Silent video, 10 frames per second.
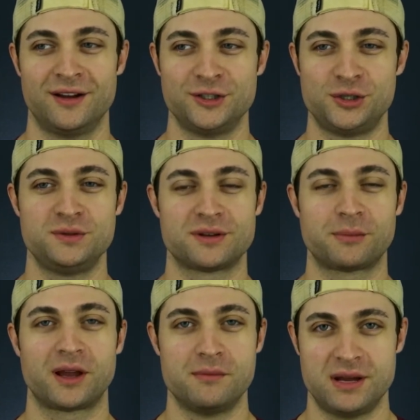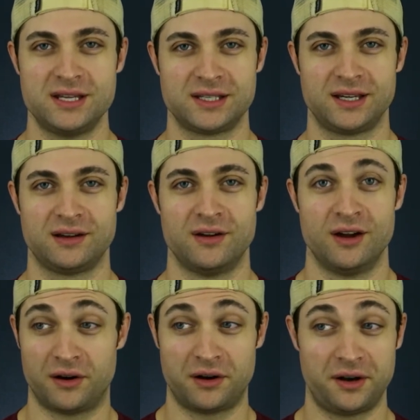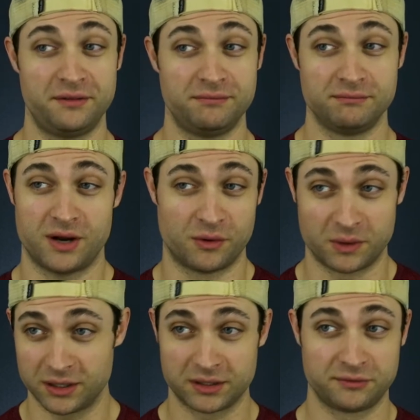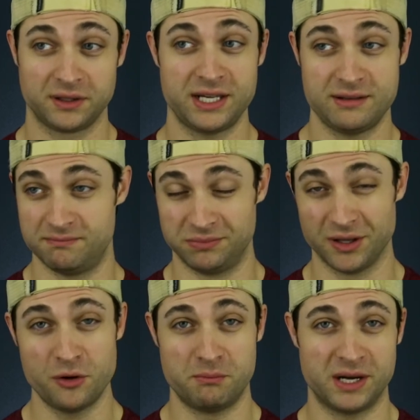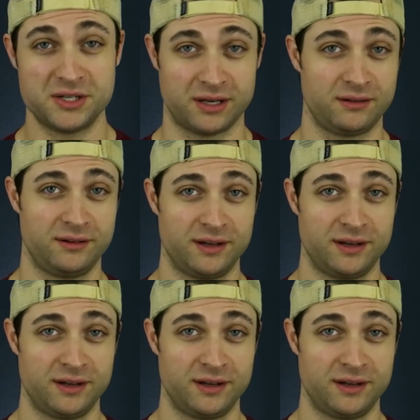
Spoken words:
shoot something amazing on a relatively low budget.